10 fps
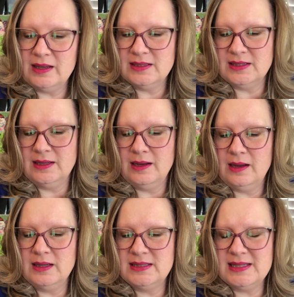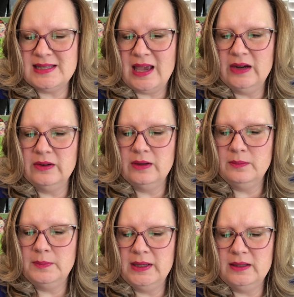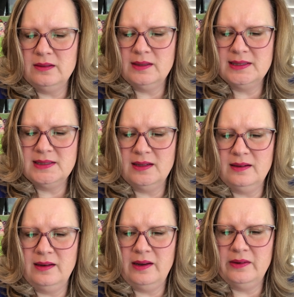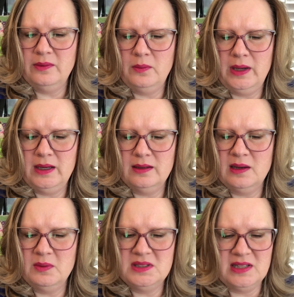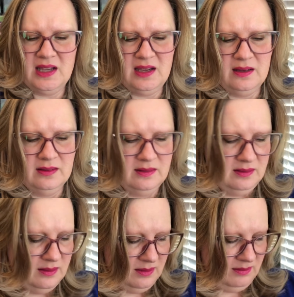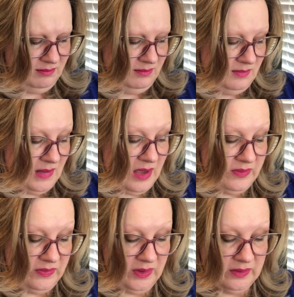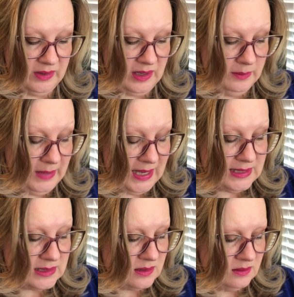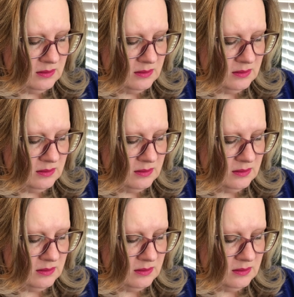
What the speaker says: It says Aran, but it's not an Aran weight. I would say heavy fingering at best.